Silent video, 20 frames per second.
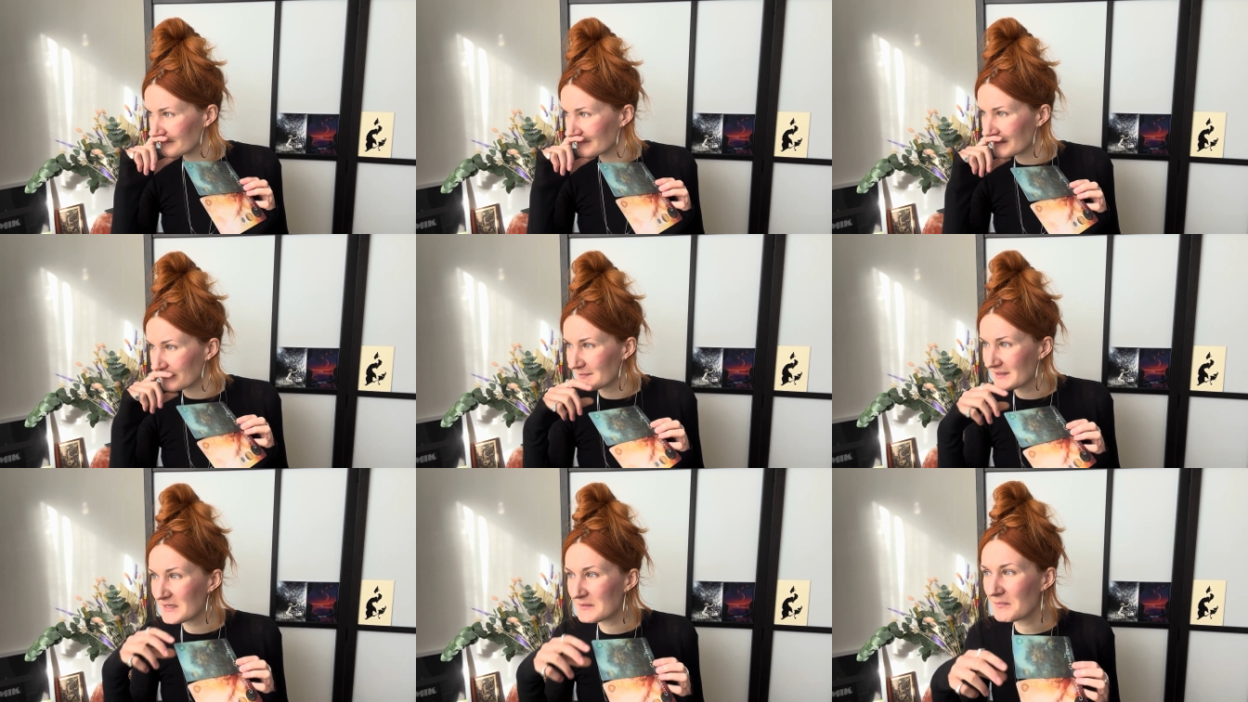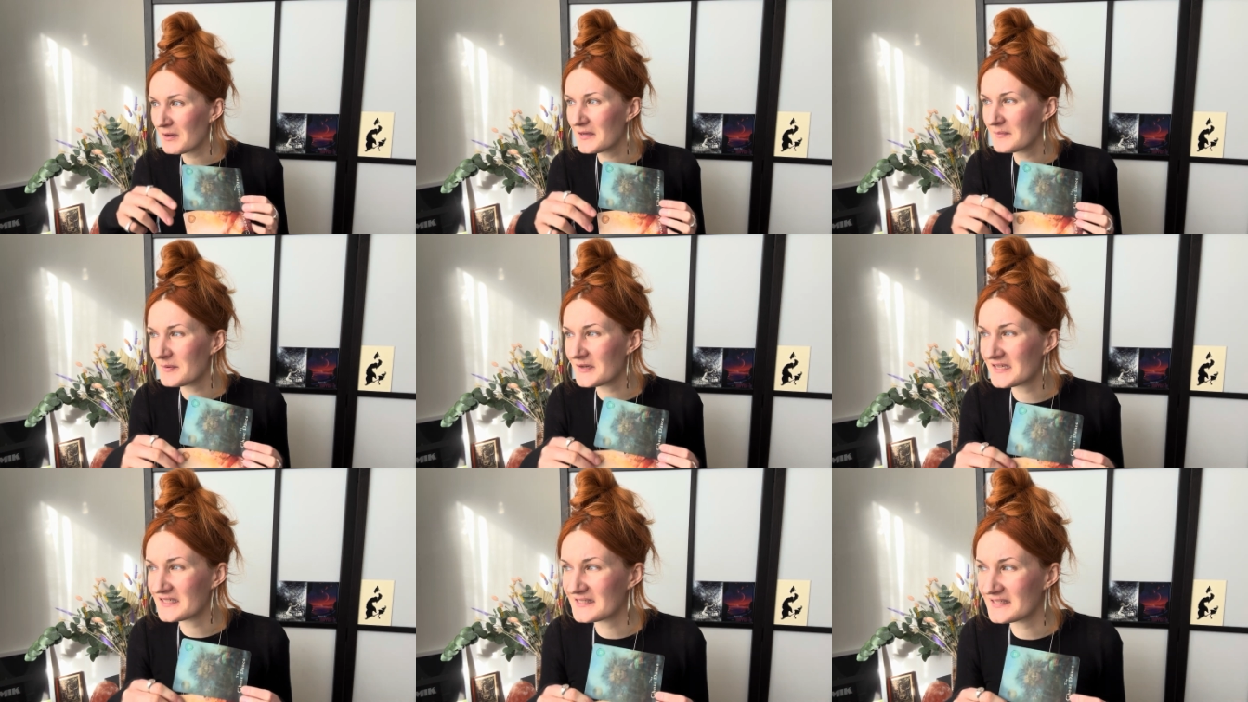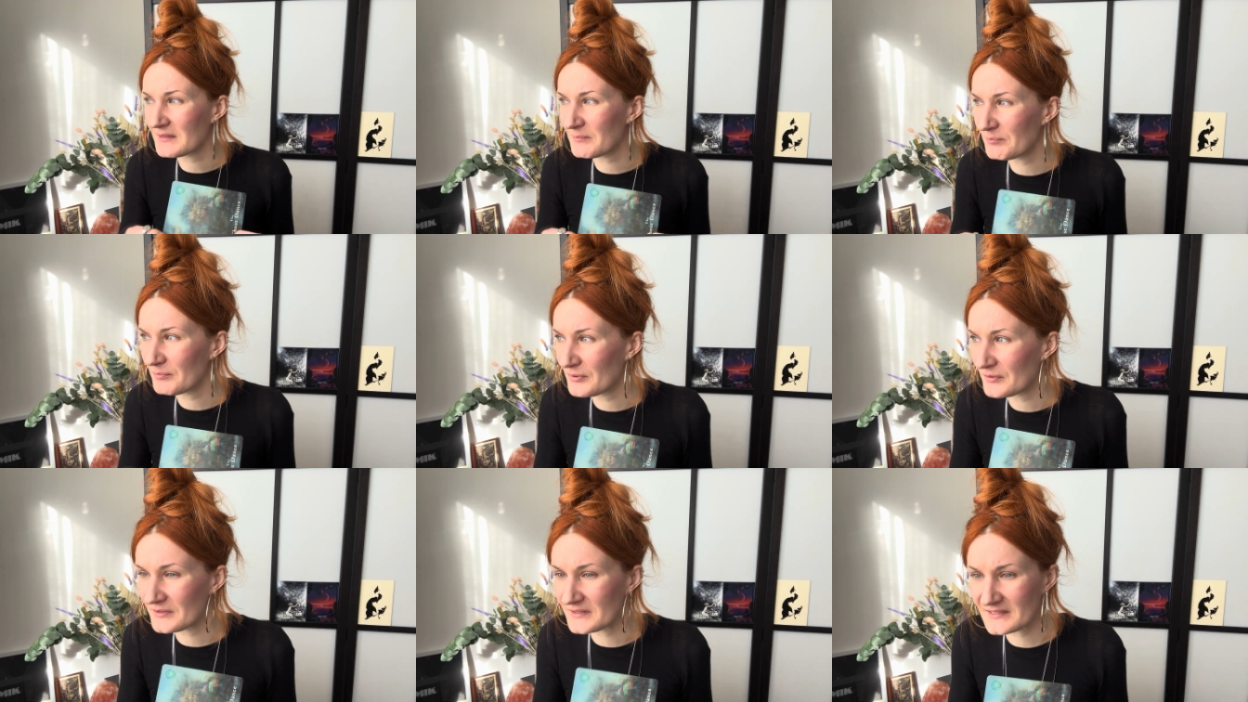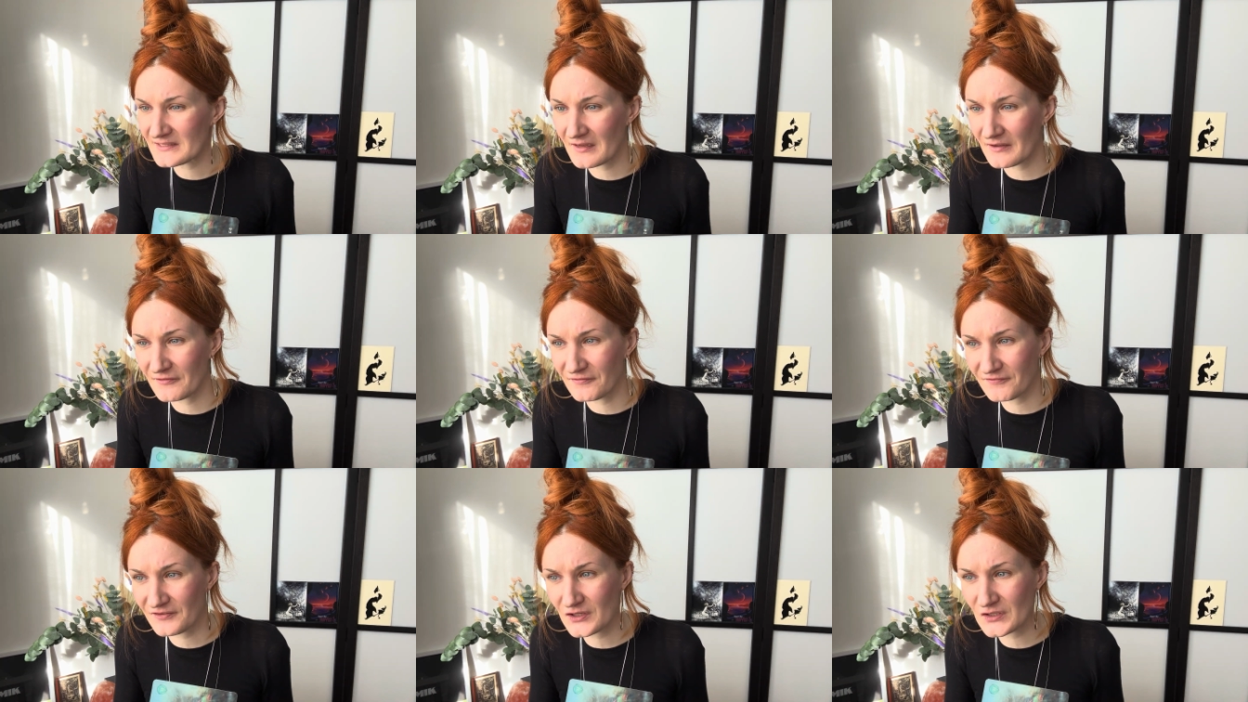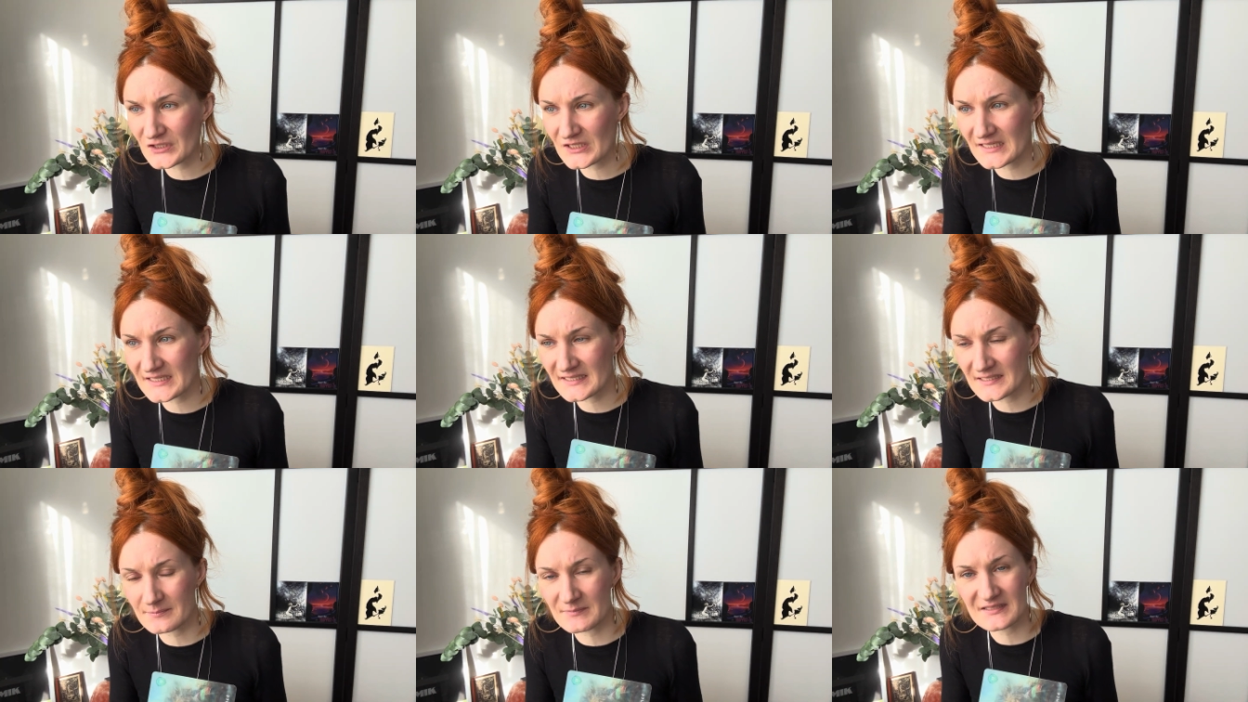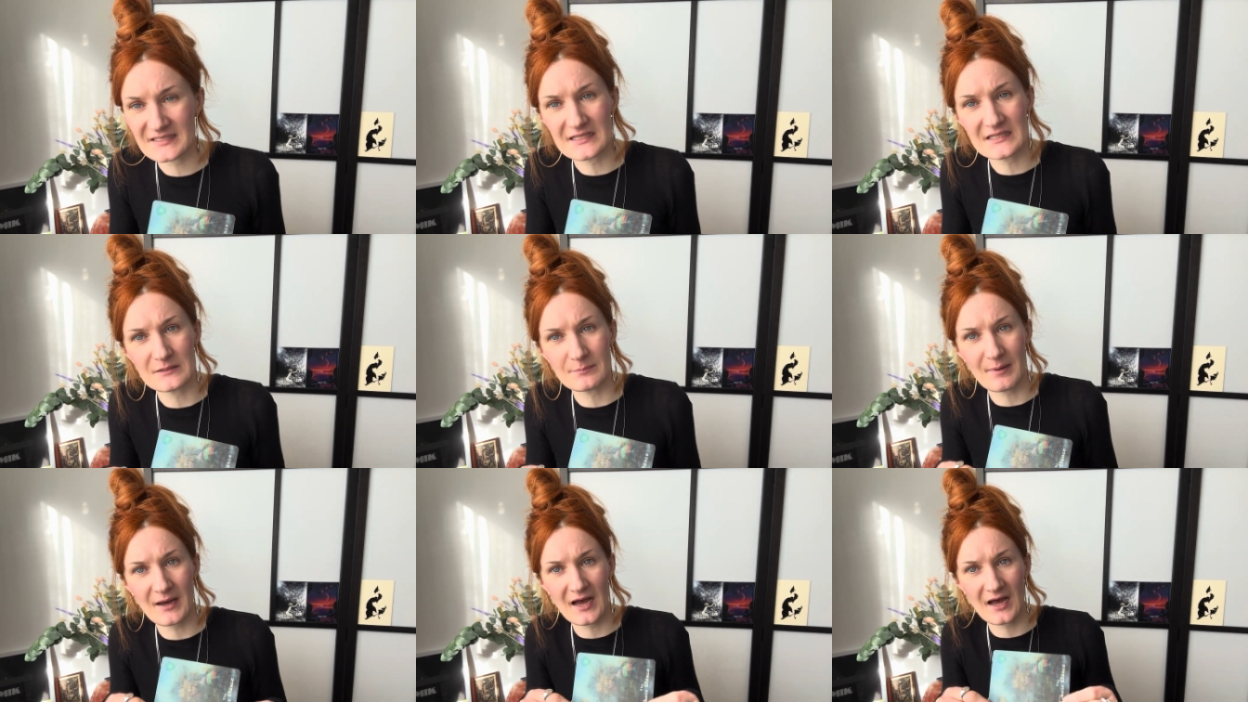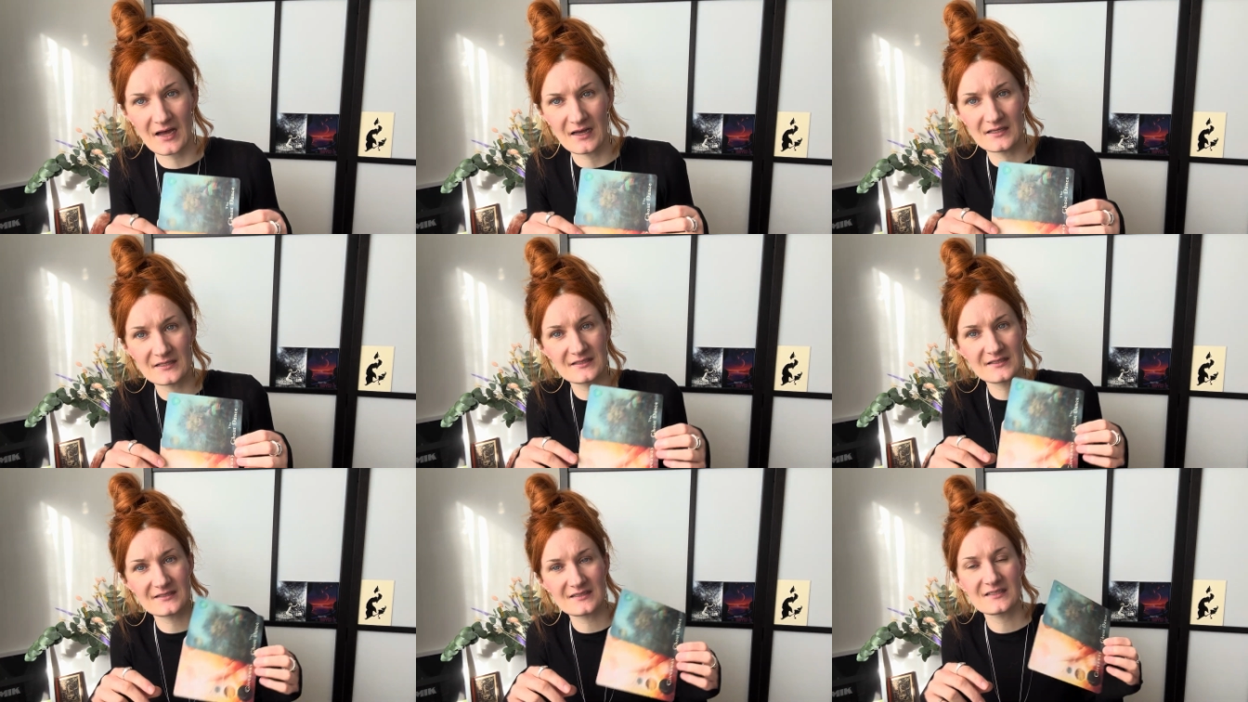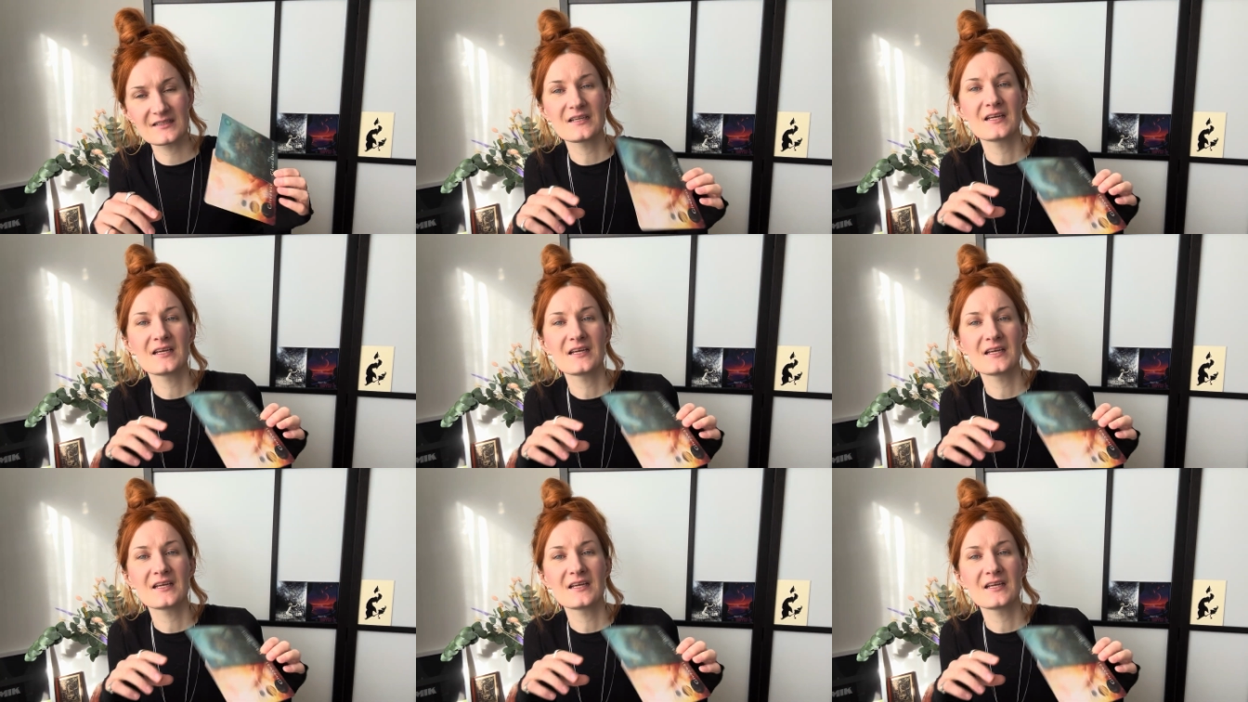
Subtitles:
it might be as simple as like feudalism is in the past.